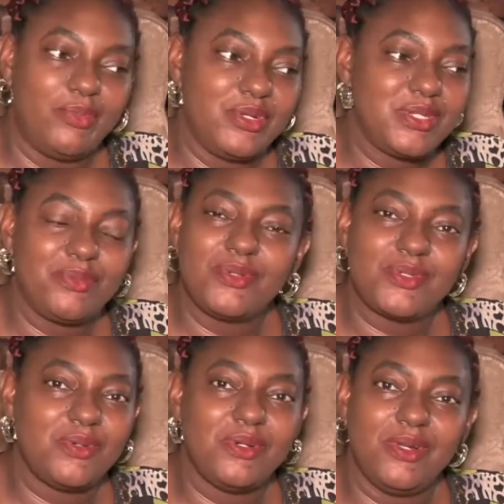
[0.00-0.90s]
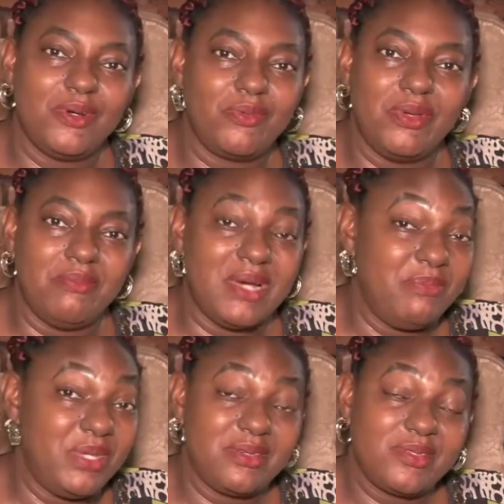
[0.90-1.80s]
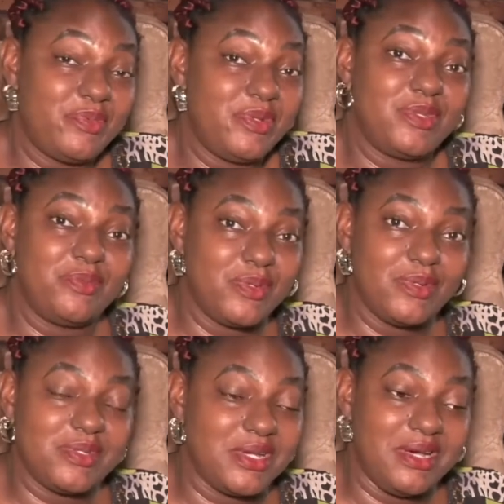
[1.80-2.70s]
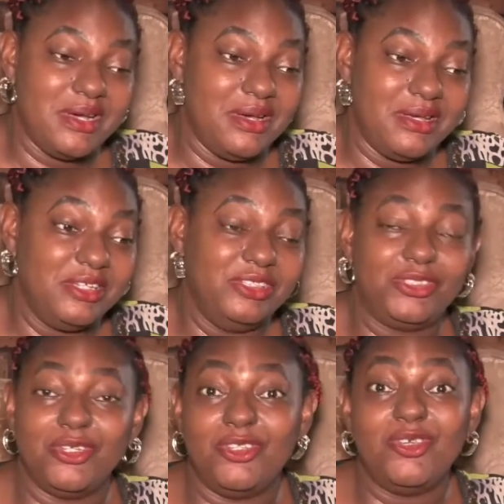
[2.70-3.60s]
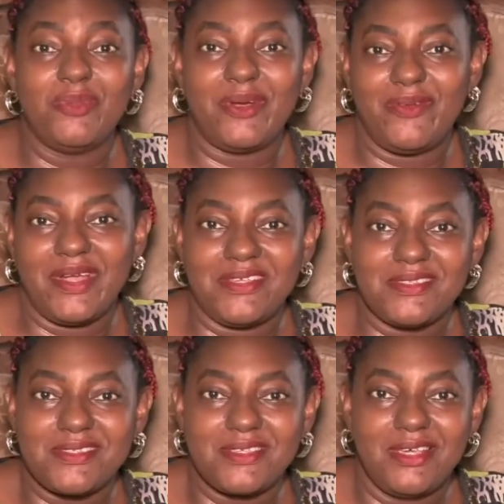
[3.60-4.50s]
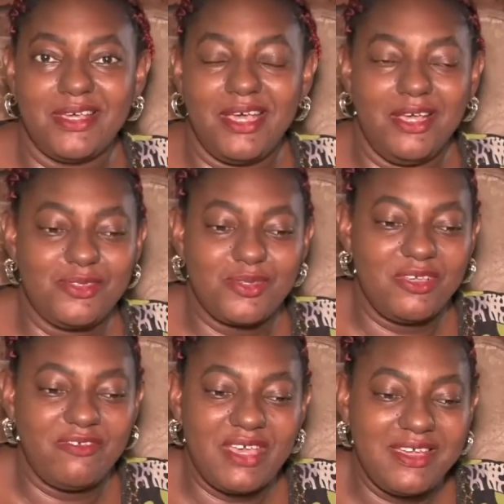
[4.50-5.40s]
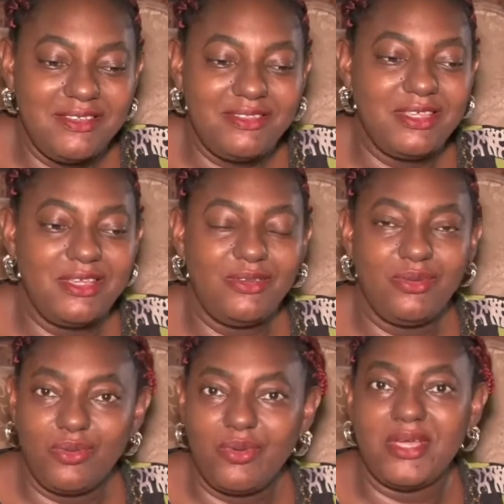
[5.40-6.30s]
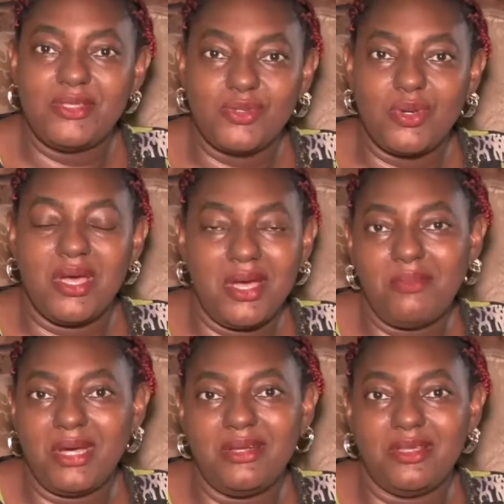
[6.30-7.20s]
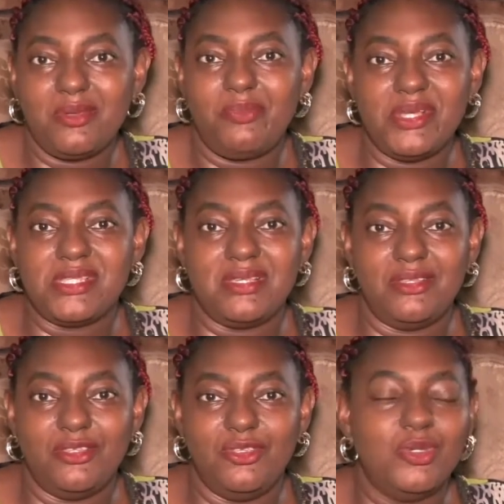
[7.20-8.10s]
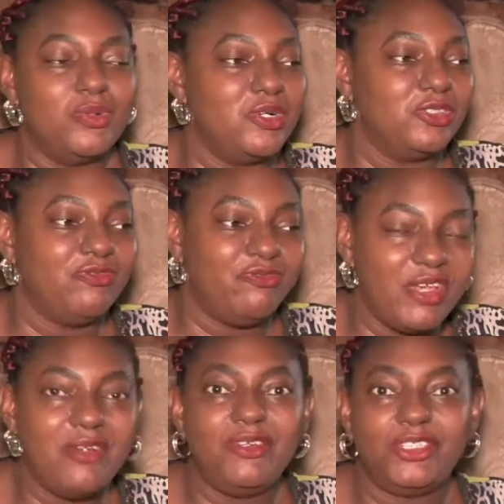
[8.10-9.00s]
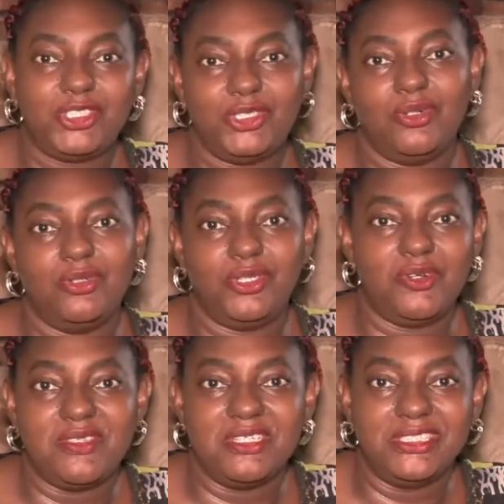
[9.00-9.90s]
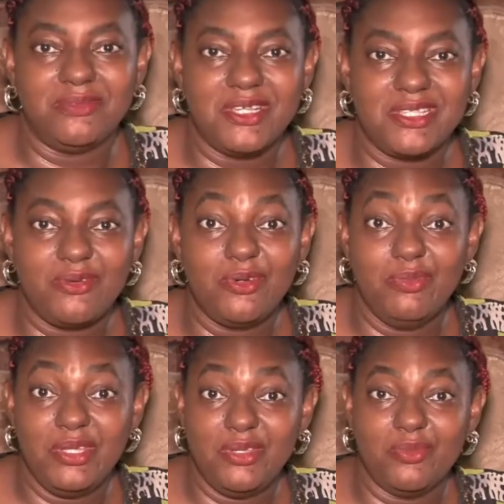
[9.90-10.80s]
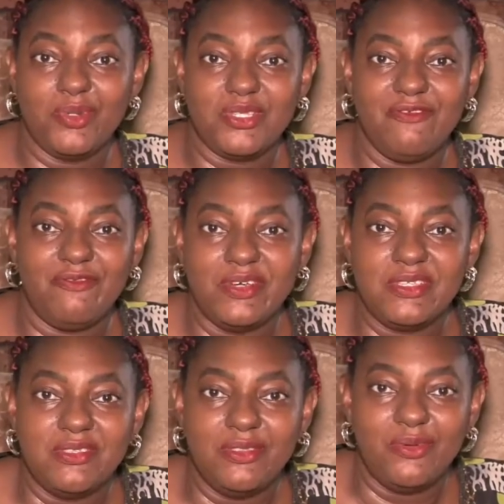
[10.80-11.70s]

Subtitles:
Principles go a long way. My biggest principles are hinged on human rights. And so if anything were to harm another person, you are very sure Dorothy Njemanze would be the opposing voice in the